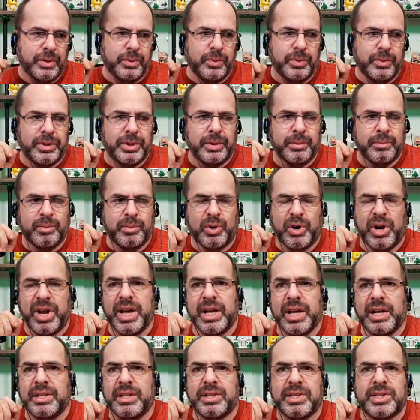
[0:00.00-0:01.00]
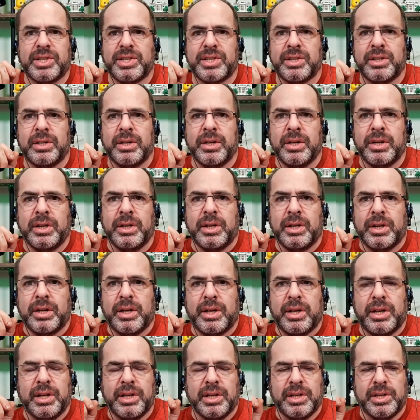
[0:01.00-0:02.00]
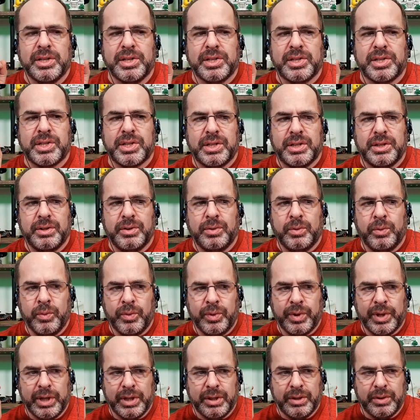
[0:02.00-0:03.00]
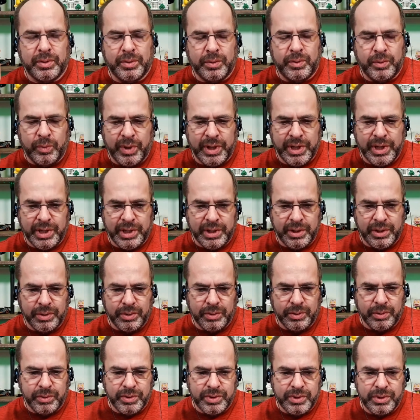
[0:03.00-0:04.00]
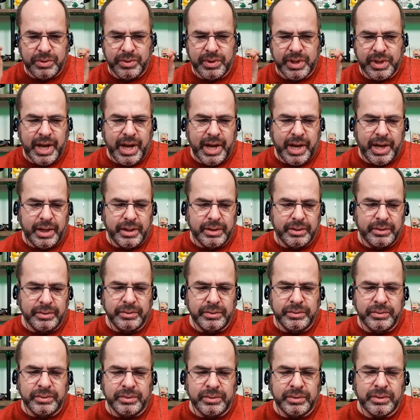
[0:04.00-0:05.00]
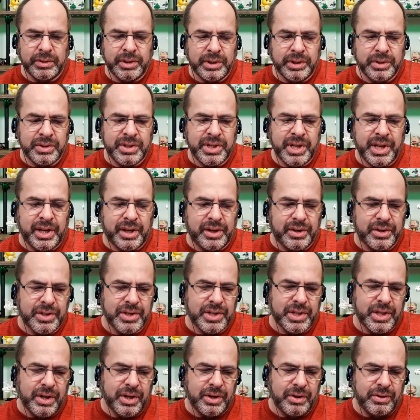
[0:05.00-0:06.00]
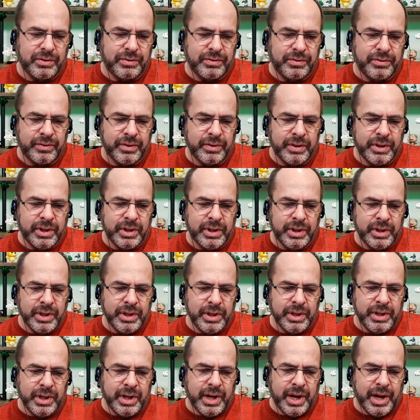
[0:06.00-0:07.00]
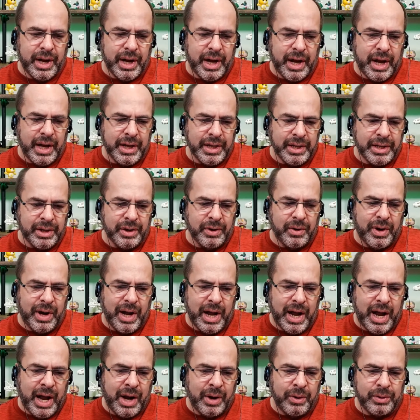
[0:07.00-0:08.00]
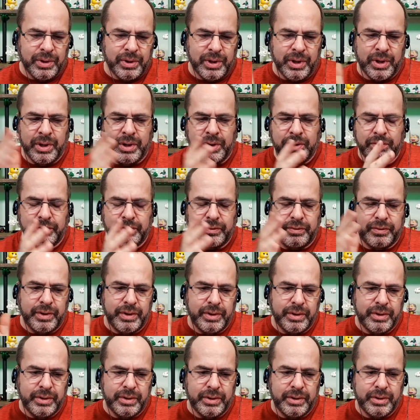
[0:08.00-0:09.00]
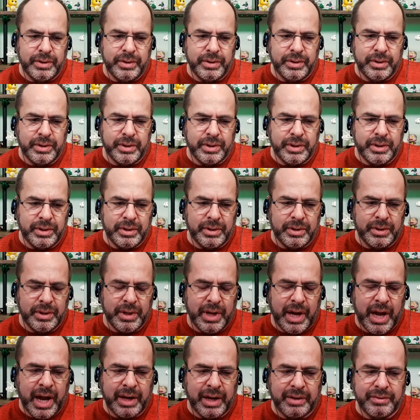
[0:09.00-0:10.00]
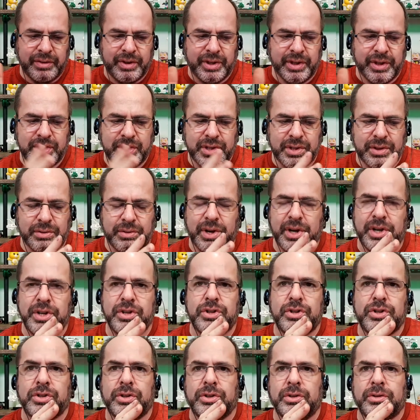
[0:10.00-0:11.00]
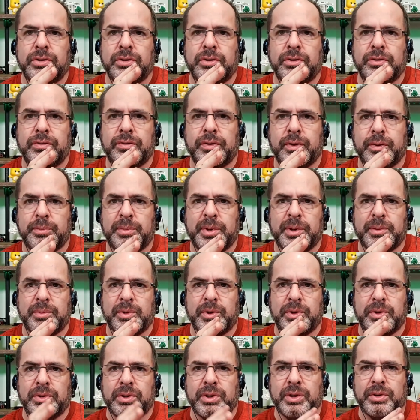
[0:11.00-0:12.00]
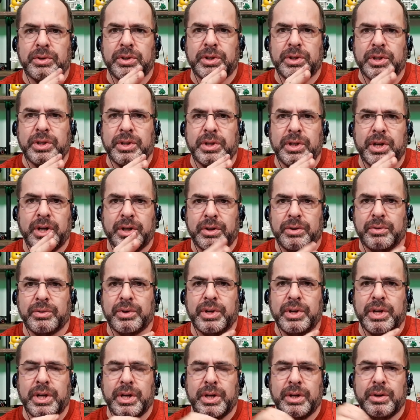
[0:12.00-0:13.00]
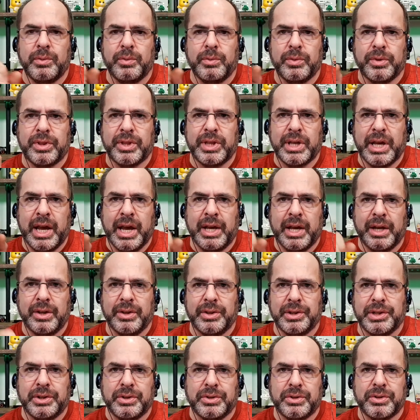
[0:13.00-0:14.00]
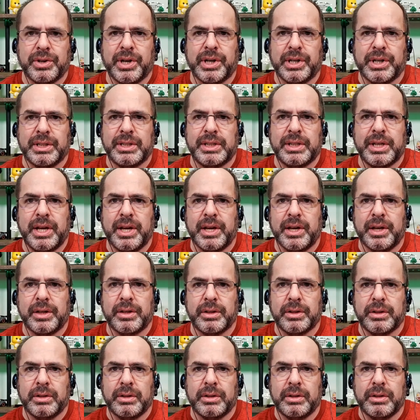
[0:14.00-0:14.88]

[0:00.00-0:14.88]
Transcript: with your brands, is when you do that, you take yourself, out of consideration for people who don't agree with the angle that you're trying to take.